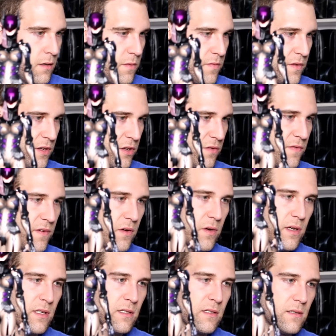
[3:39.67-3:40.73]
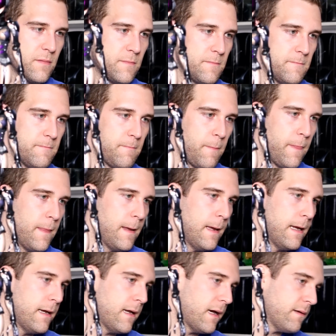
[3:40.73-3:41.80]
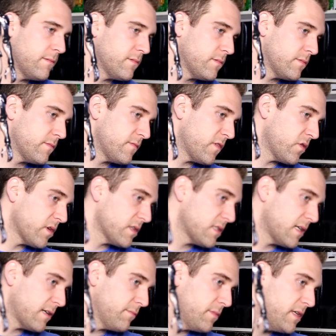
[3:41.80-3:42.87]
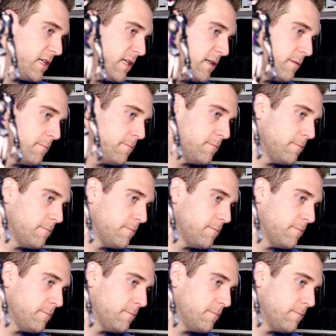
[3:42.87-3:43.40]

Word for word: Hopefully it'll focus and not focus on me.